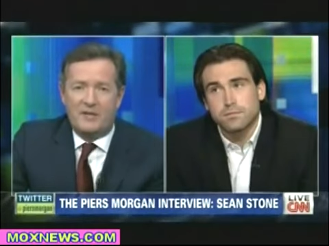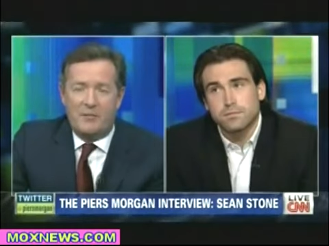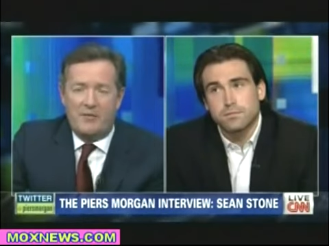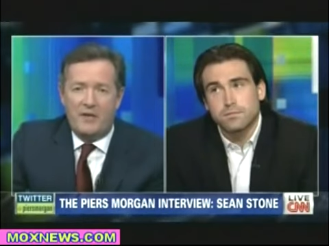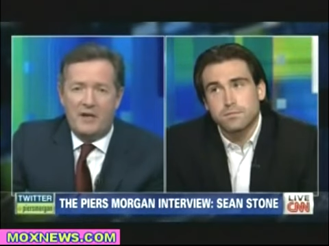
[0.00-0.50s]

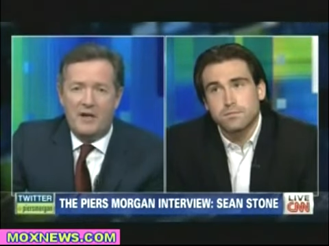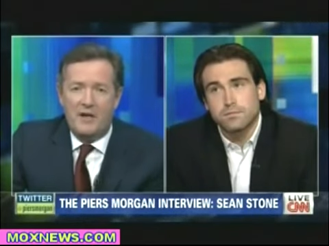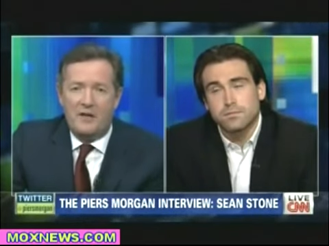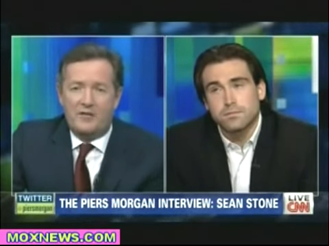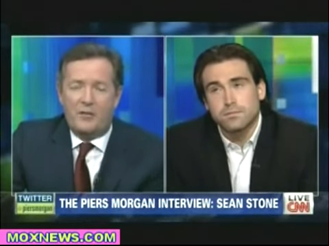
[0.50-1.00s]
Speaker 1: some of the
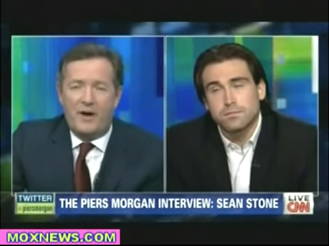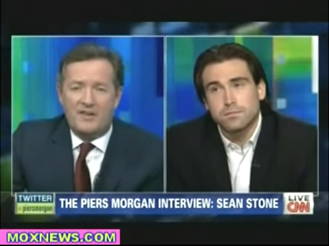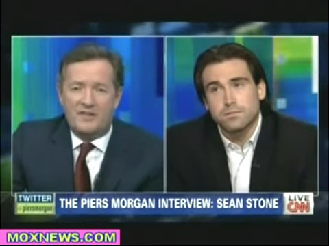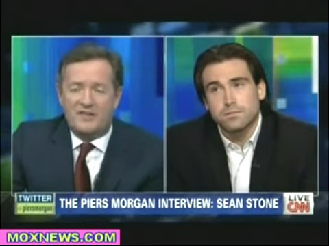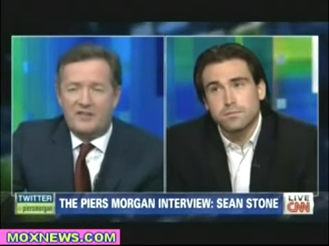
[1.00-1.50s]

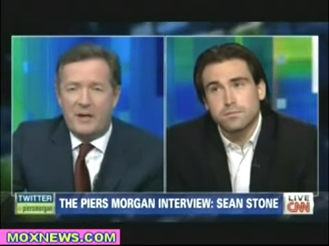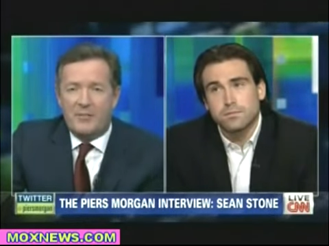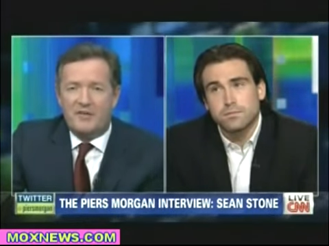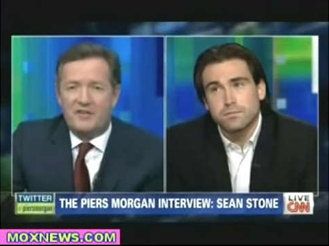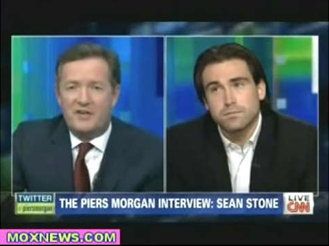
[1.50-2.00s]
threats and
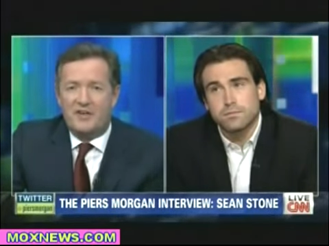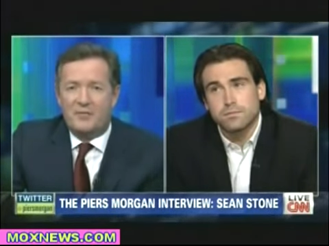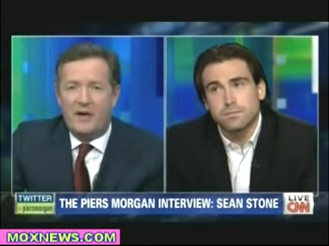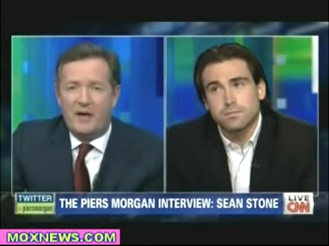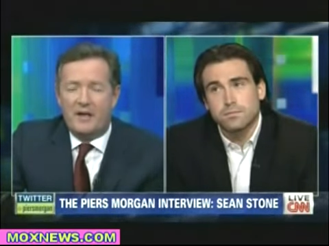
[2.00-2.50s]
statements that he's
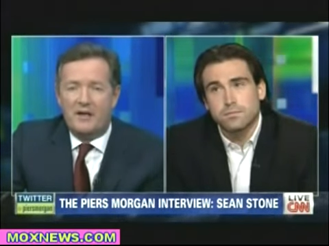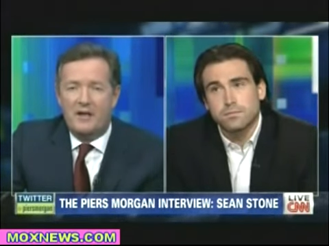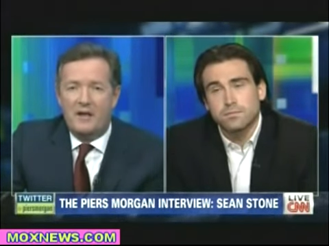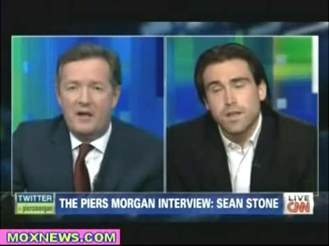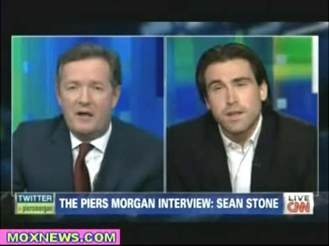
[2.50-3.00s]
made.
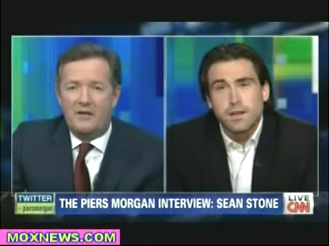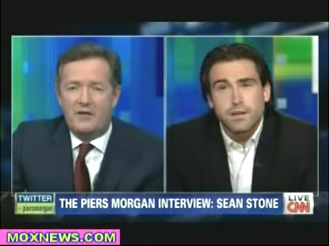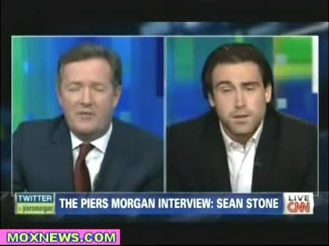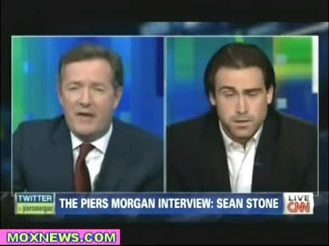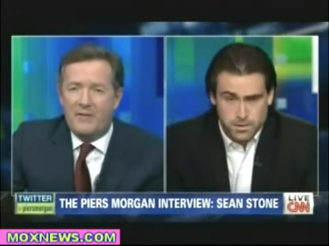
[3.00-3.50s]
And
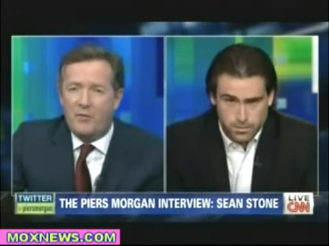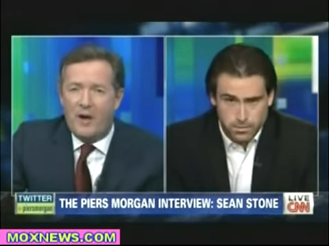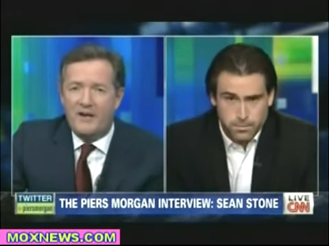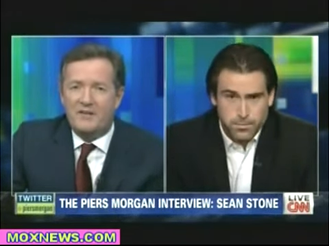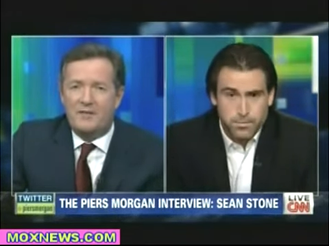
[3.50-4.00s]
don't they have a
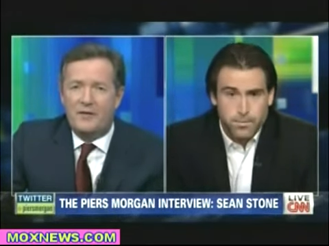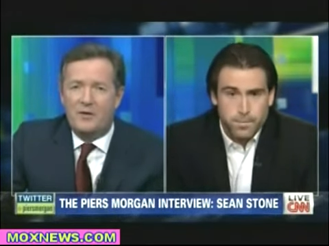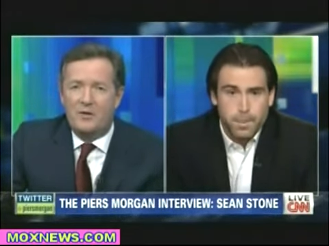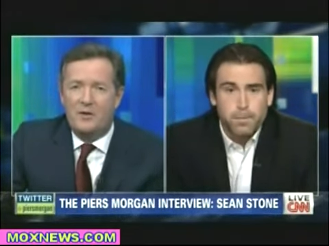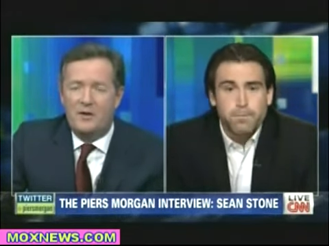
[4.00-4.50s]
right to
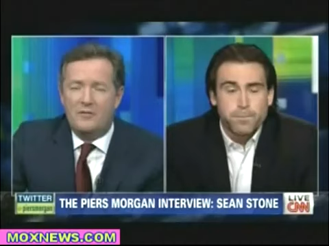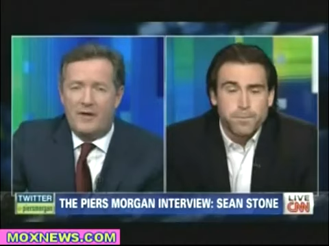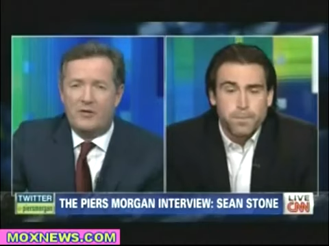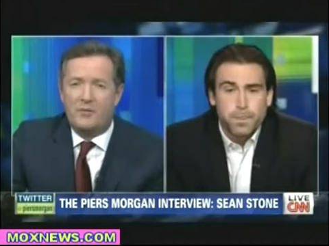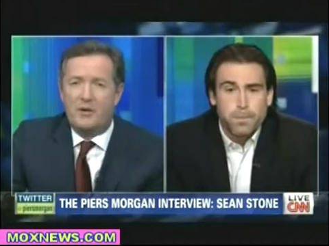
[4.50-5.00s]
feel
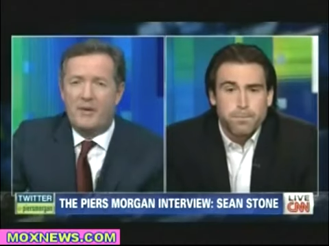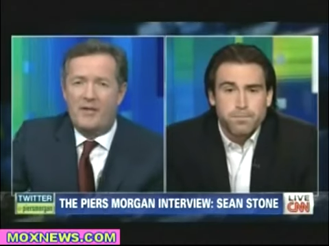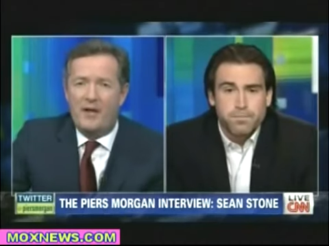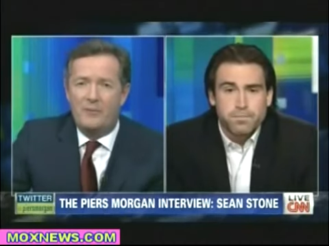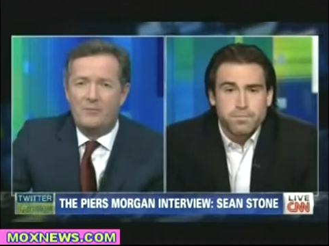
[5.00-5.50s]
vulnerable
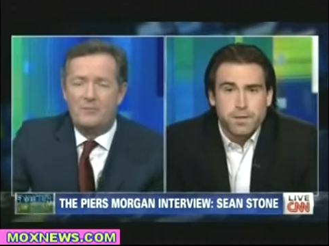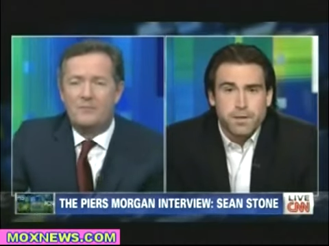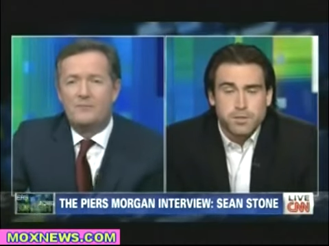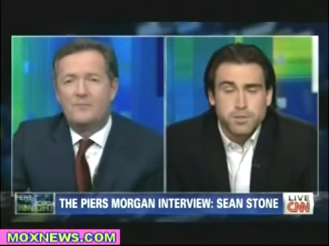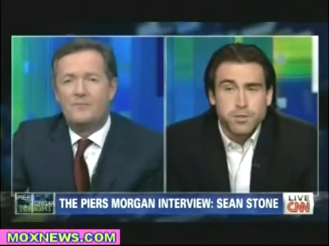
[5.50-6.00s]
about that?
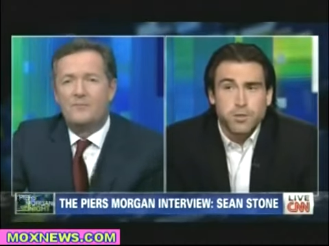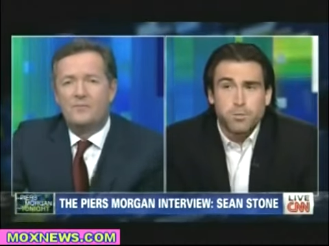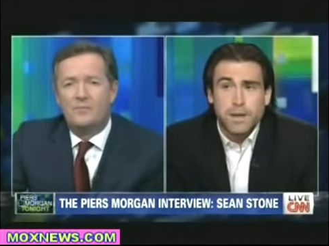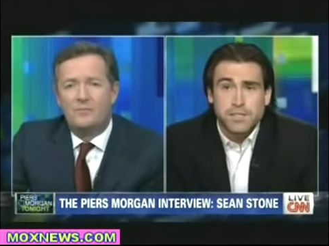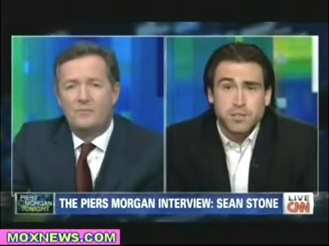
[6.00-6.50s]
Speaker 2: So
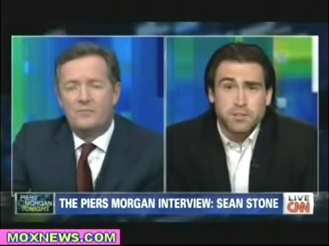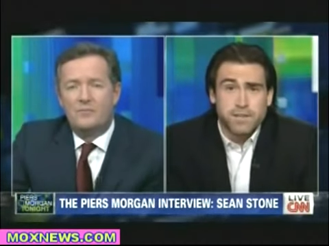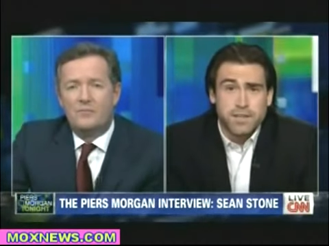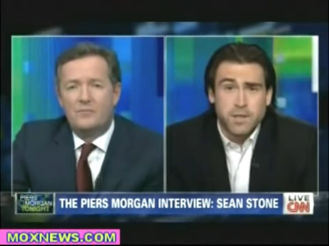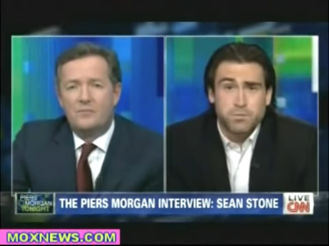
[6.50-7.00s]
you basically are
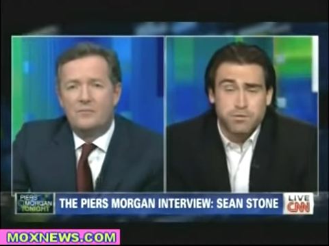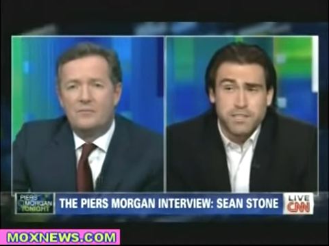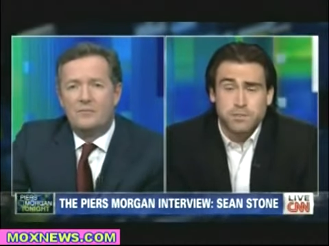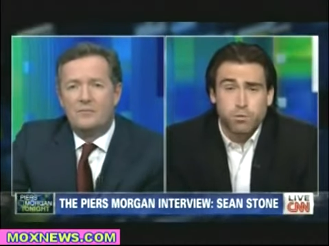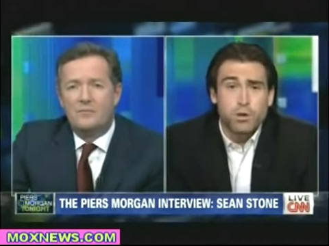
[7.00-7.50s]
defending the
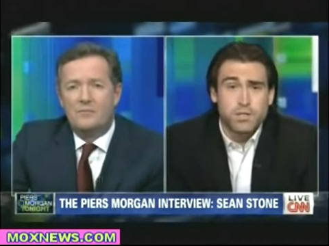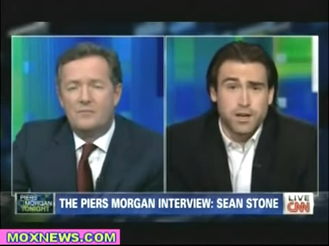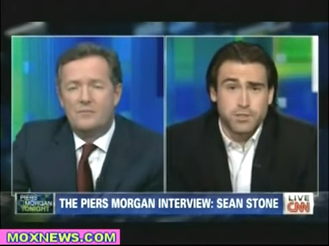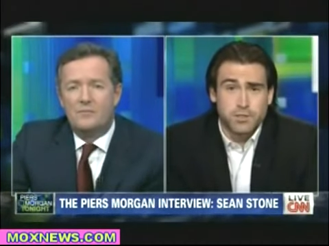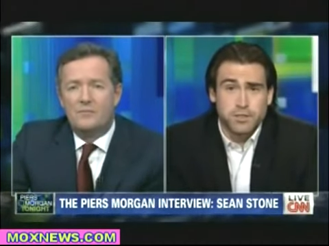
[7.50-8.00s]
preventive war
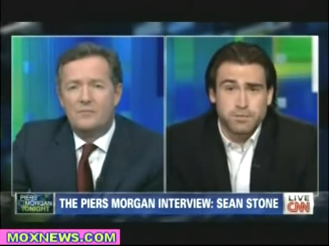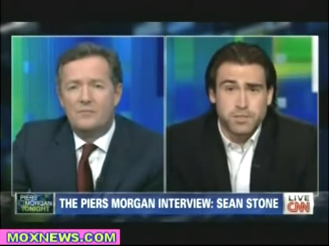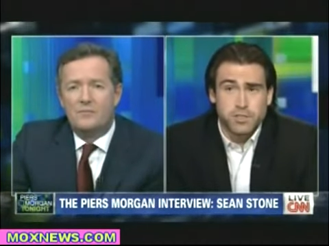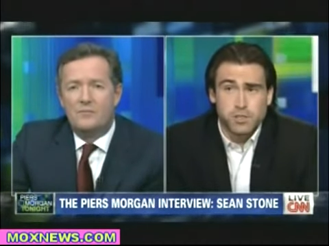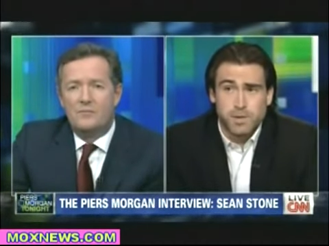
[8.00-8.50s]
doctrine,
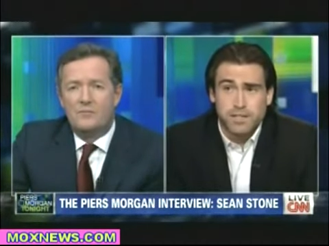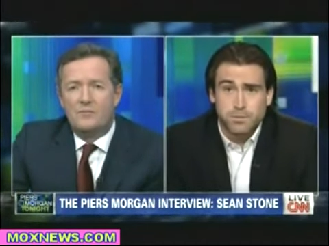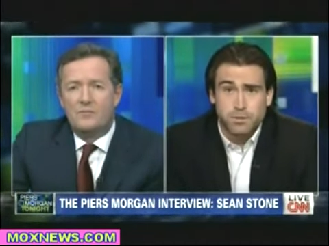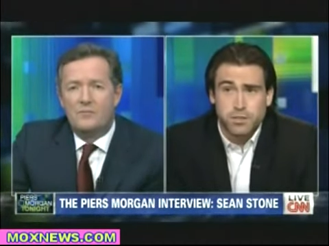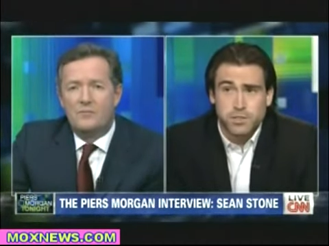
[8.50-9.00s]
which goes back
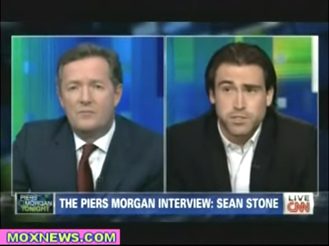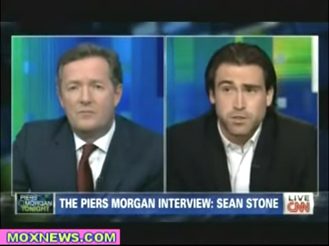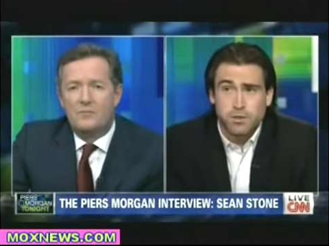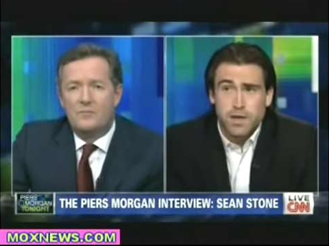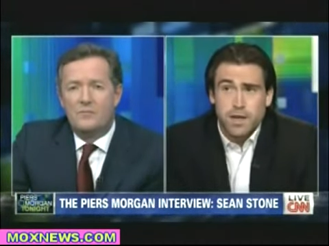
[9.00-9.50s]
to Bush.
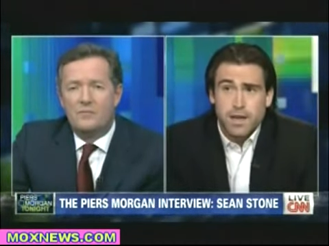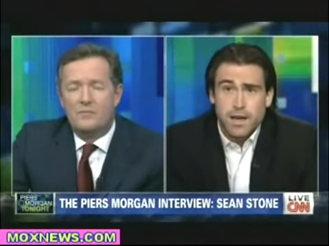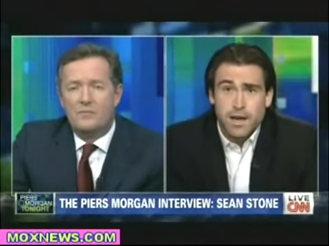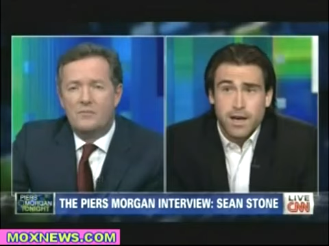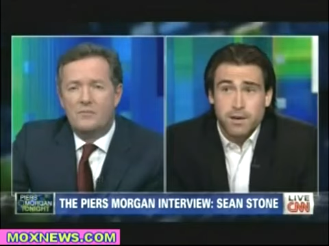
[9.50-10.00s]
So,
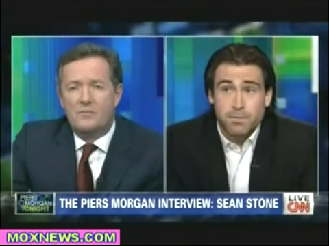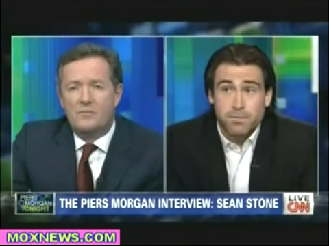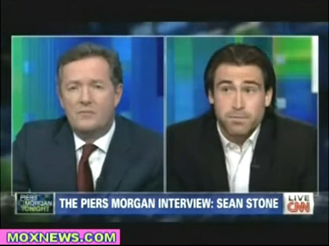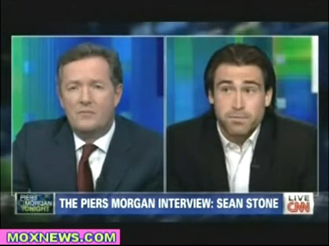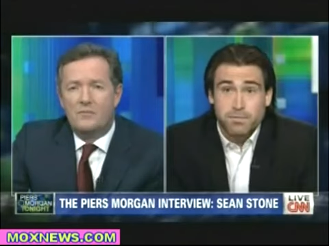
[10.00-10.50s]
um,
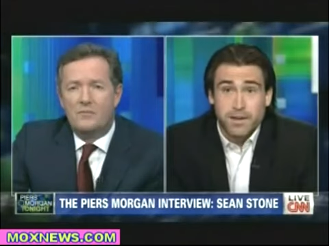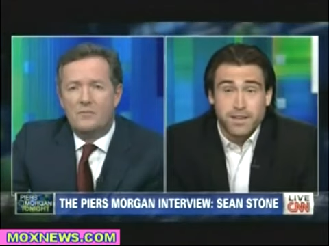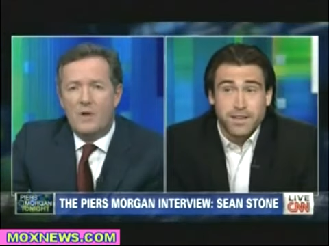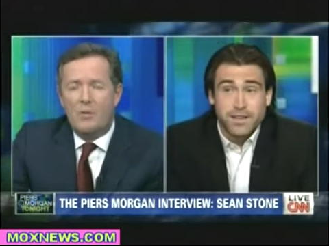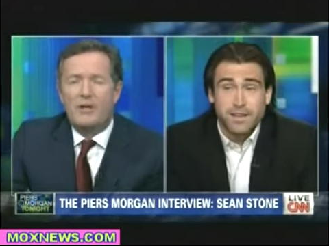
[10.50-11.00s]

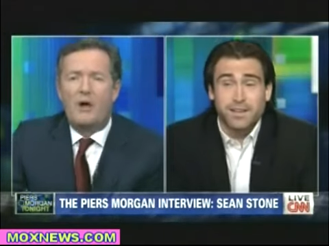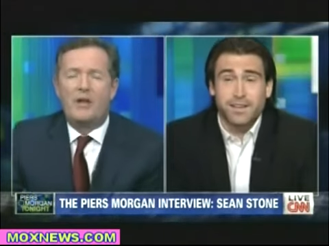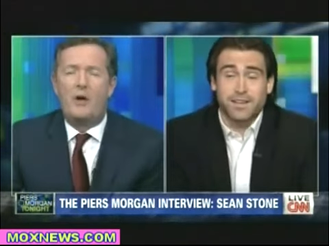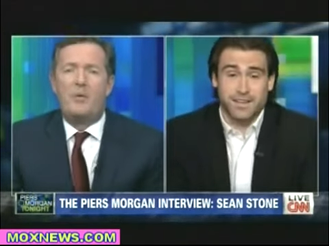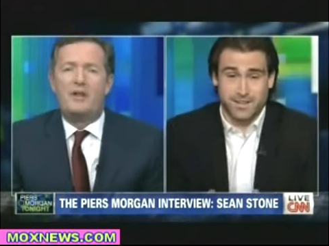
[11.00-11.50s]
frankly, well, no,
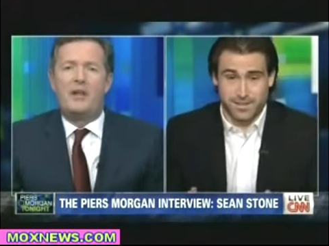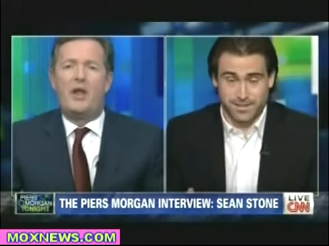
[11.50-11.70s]
Speaker 1: no, but no,